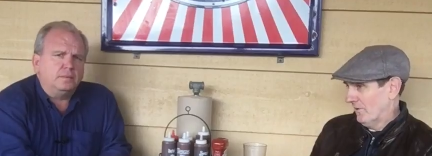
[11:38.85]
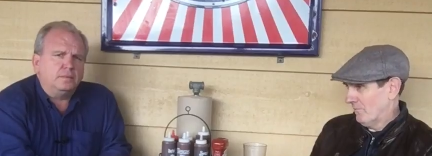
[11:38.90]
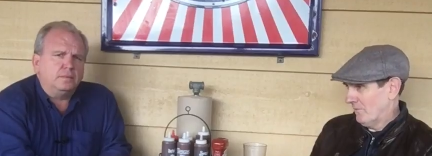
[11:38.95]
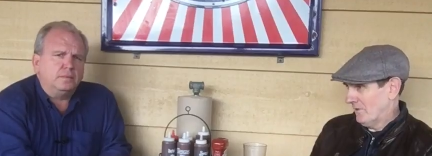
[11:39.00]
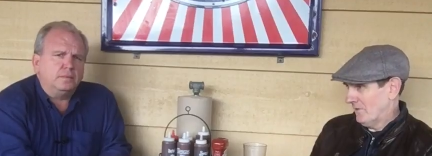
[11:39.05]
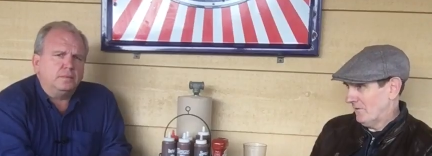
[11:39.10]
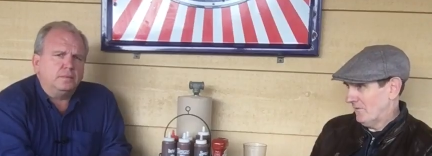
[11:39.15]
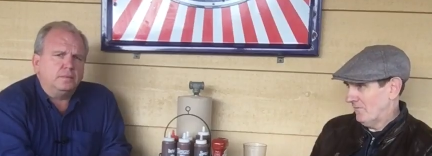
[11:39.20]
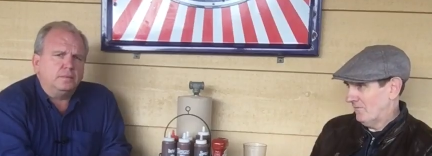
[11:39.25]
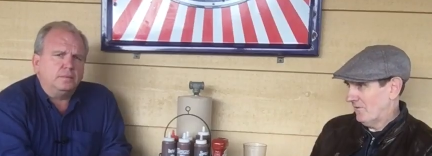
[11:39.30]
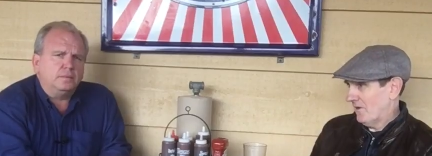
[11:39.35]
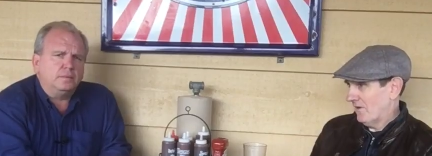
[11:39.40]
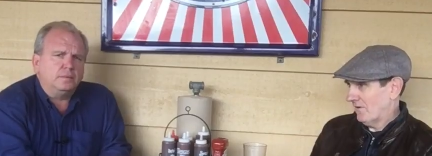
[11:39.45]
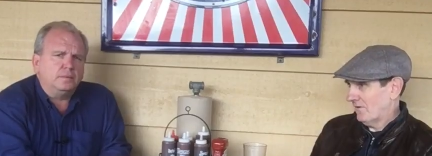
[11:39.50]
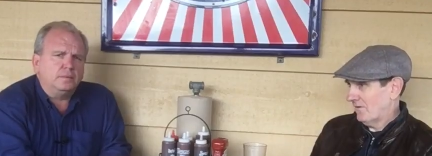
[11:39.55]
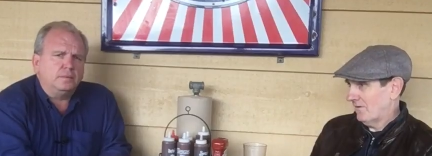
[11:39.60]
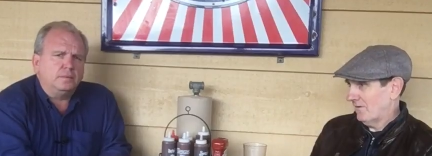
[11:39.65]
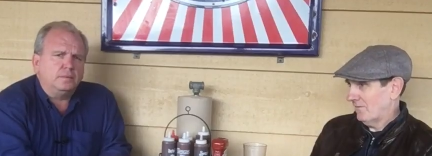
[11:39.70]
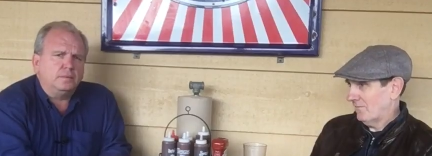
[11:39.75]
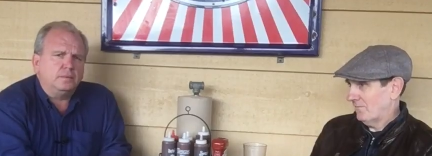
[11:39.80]
Speaker 1: I mean, you've
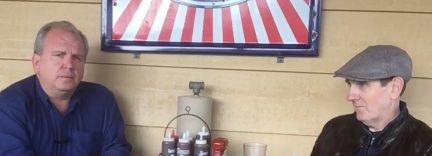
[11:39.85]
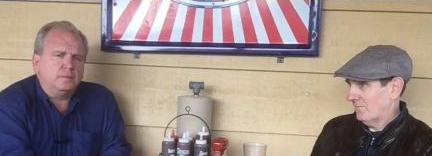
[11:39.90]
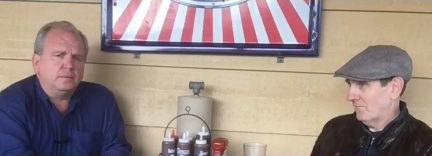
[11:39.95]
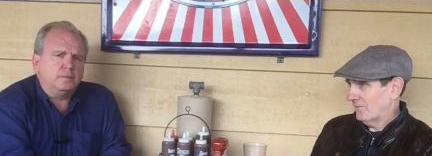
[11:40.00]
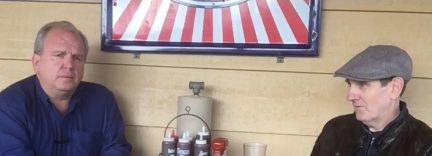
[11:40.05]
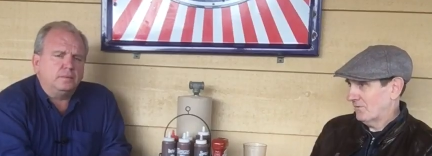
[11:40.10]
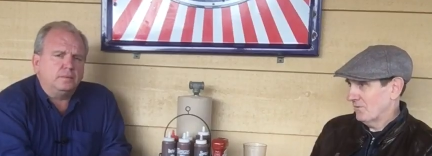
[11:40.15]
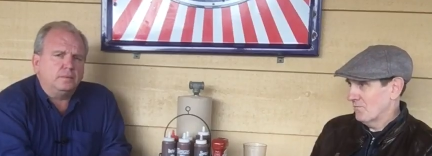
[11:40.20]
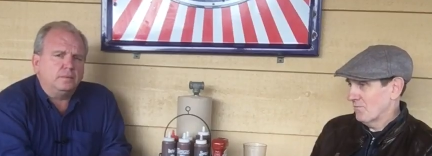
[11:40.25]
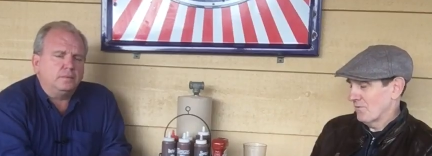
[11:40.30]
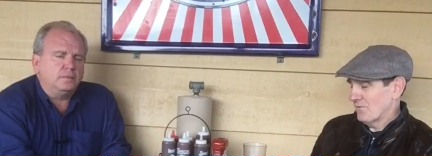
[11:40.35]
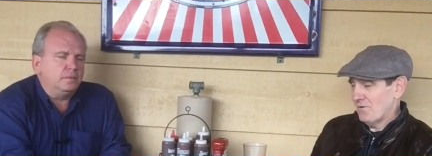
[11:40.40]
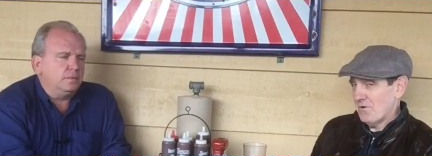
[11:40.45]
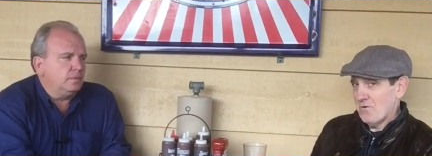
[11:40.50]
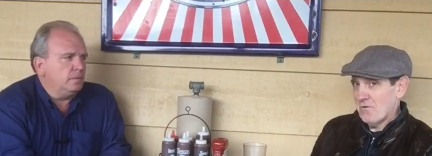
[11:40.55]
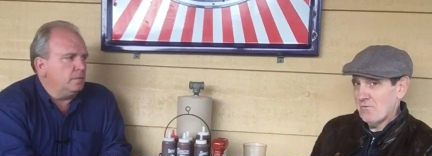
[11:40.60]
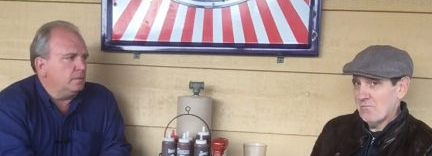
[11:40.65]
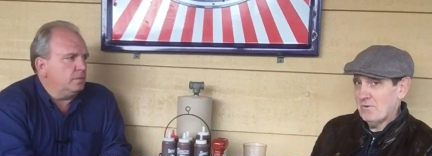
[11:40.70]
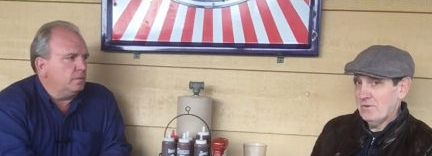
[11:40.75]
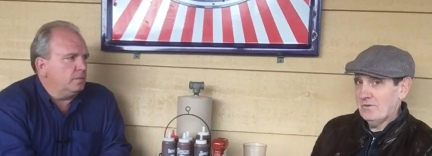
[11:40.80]
got the
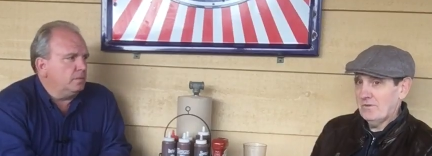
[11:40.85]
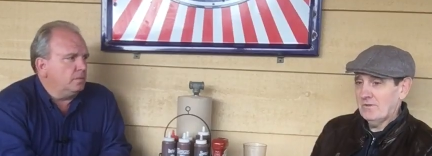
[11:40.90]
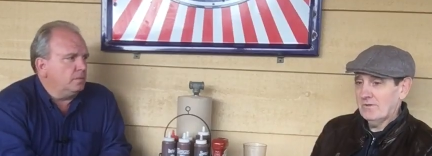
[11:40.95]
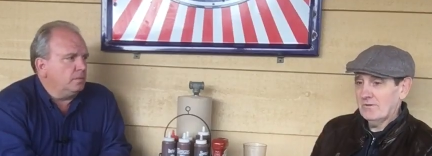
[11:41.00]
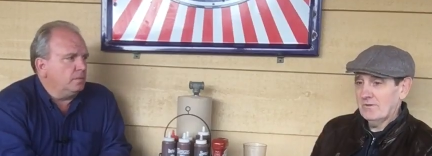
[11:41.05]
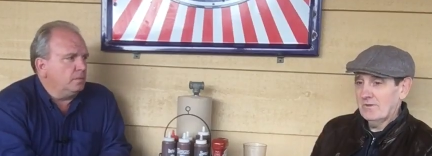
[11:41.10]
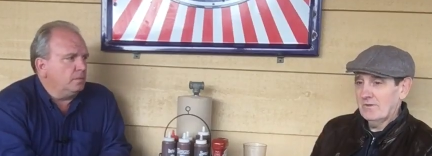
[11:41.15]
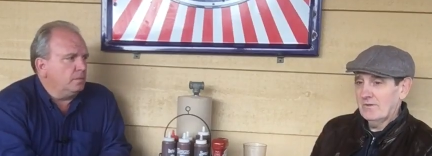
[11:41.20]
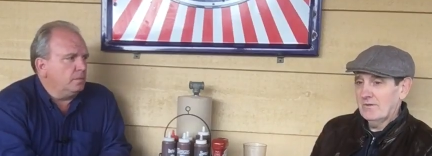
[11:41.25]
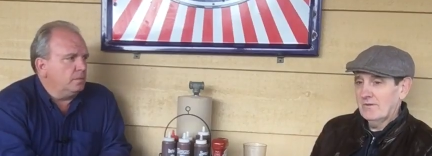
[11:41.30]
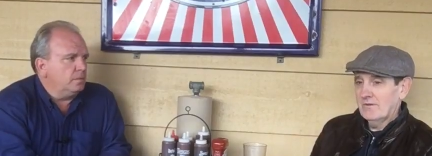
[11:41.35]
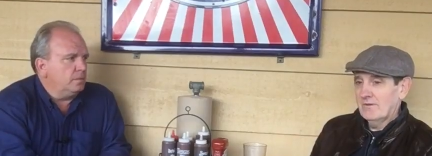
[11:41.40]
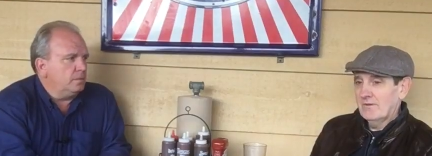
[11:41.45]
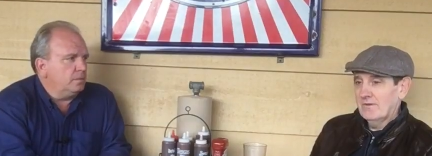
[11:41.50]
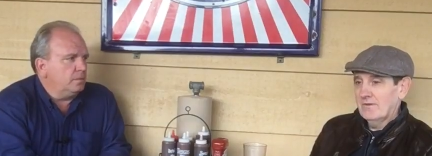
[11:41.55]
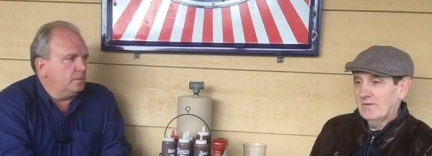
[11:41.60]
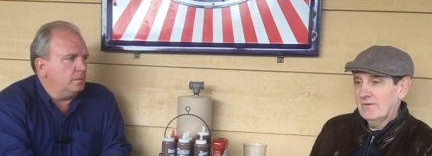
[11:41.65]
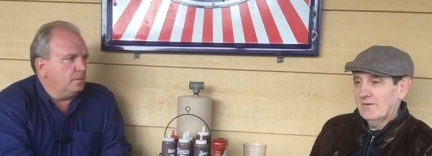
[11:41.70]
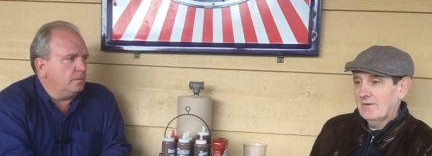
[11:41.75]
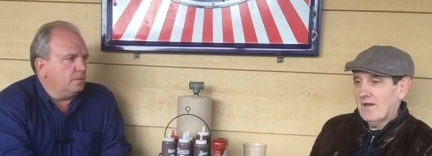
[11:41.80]
Superdome and the
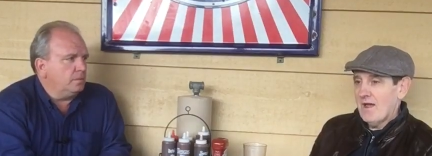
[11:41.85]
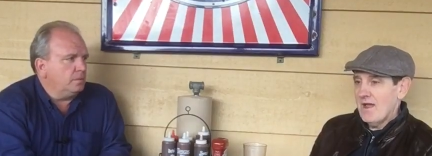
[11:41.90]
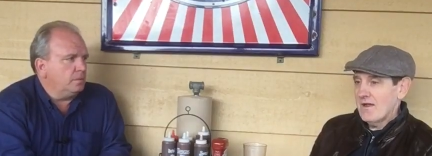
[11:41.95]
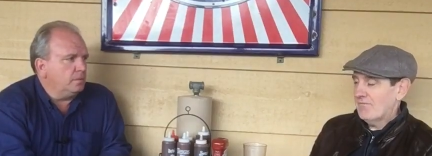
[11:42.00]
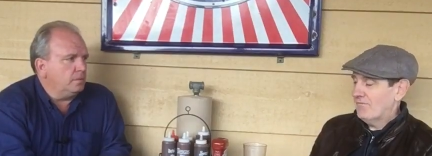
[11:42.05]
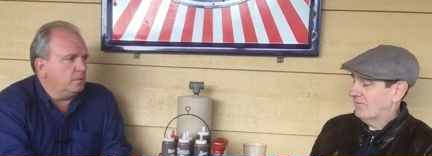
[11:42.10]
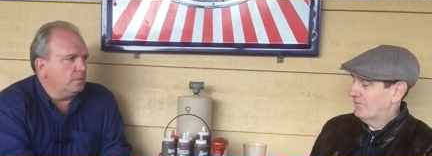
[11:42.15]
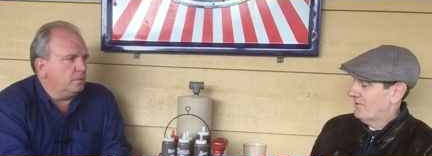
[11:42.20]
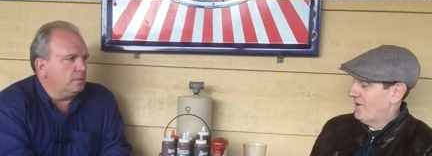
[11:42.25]
Eiffel